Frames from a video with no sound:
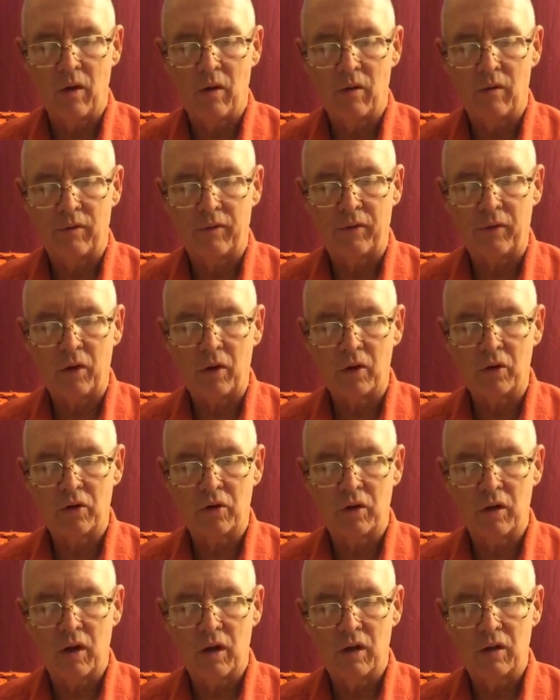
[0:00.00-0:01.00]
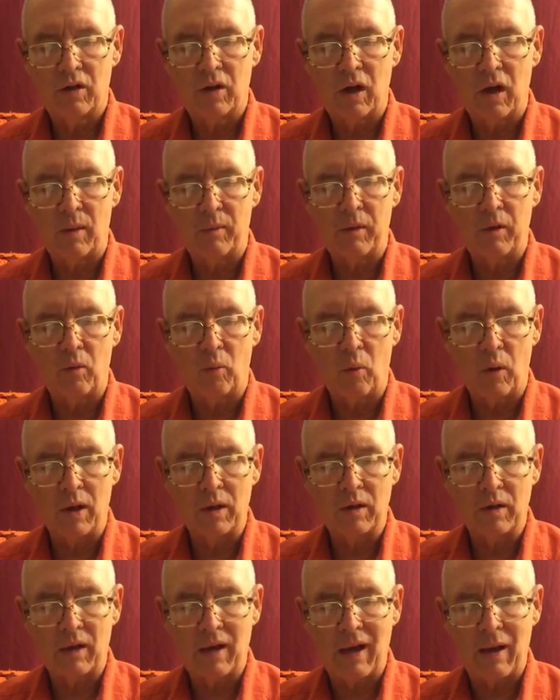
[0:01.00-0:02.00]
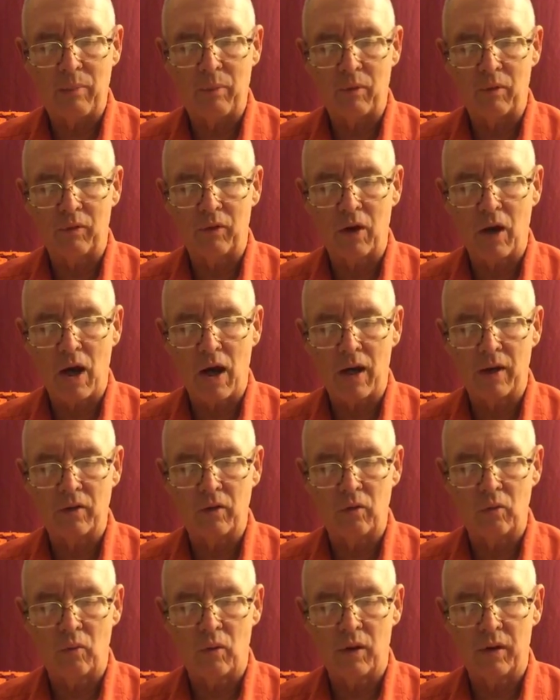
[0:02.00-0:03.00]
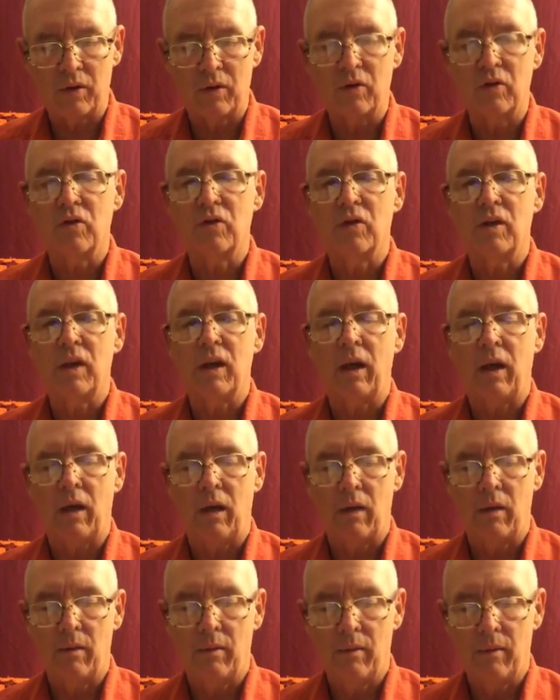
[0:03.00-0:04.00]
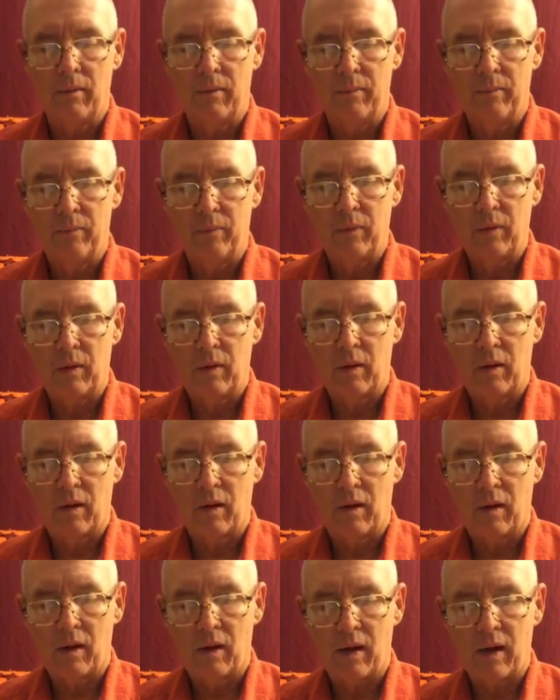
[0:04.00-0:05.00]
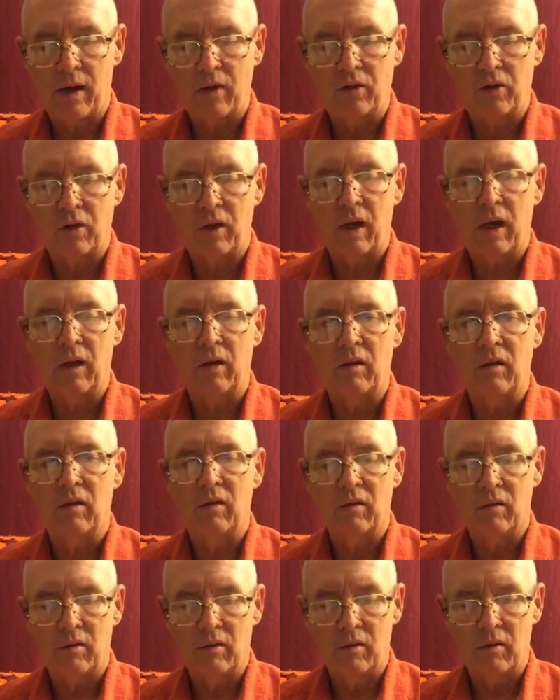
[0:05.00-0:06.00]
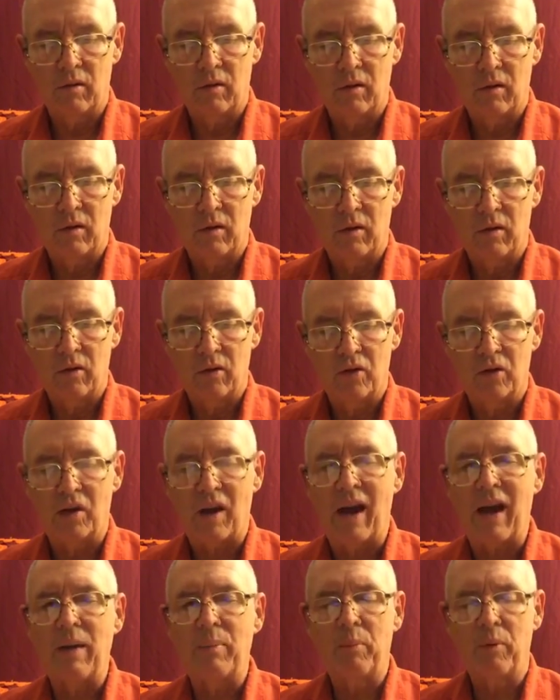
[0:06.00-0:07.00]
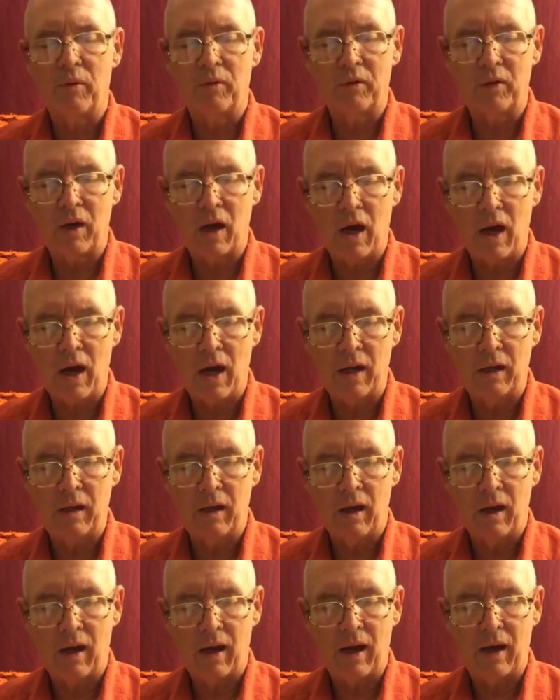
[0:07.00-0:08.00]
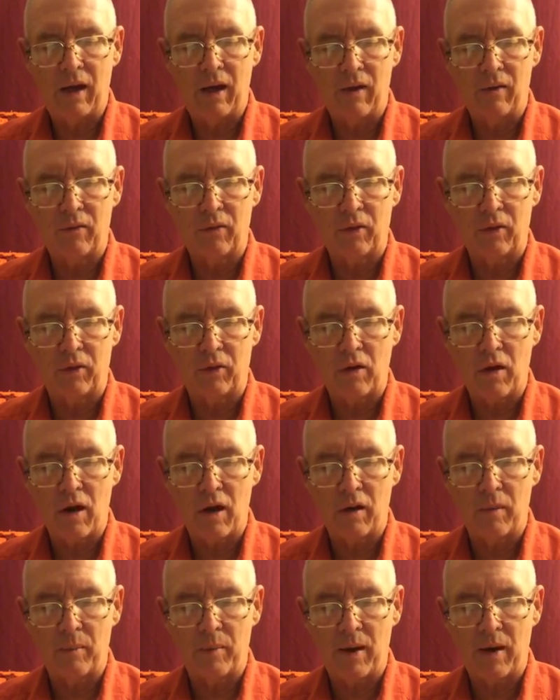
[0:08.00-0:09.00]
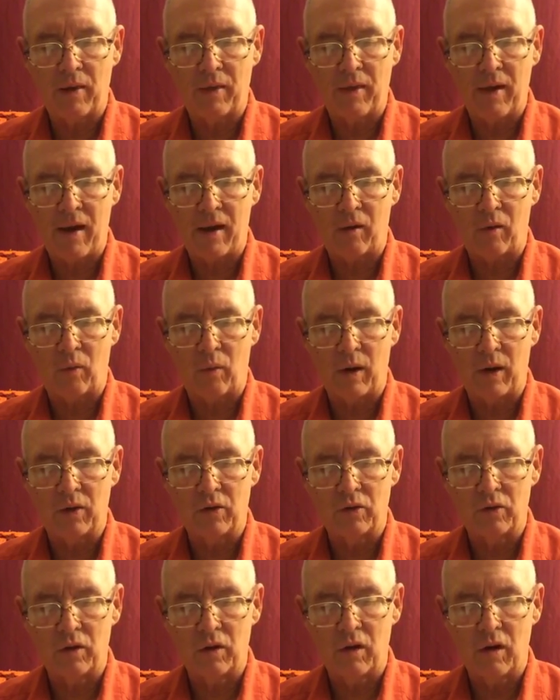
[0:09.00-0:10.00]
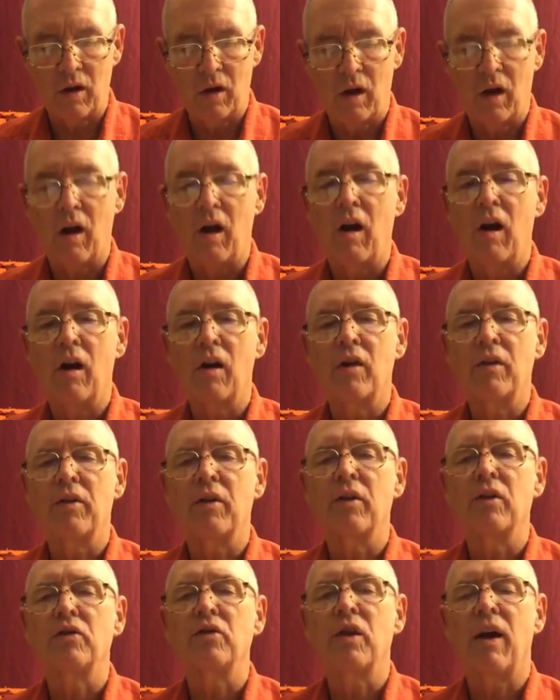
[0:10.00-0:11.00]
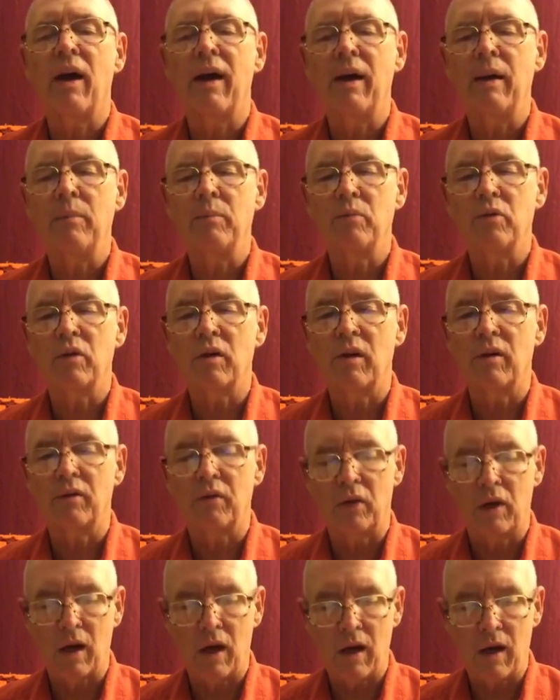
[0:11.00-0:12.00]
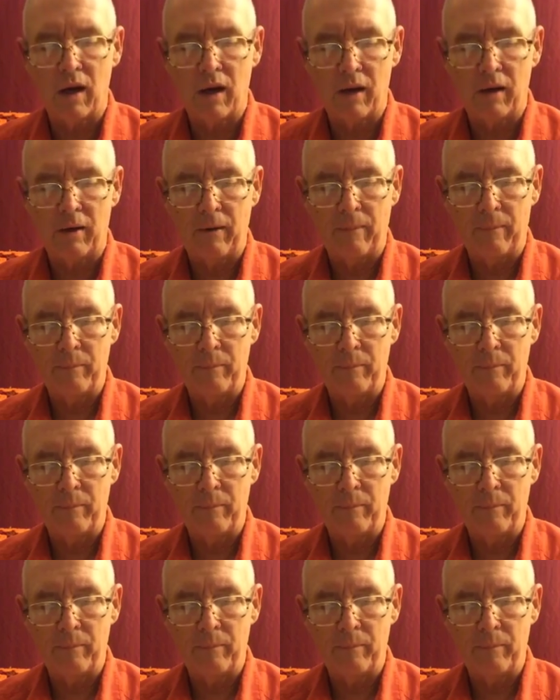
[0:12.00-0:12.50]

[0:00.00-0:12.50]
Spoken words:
First, tell me what type of God you want to see." I said, "Type of God? I never thought about that question. Are there types of God?"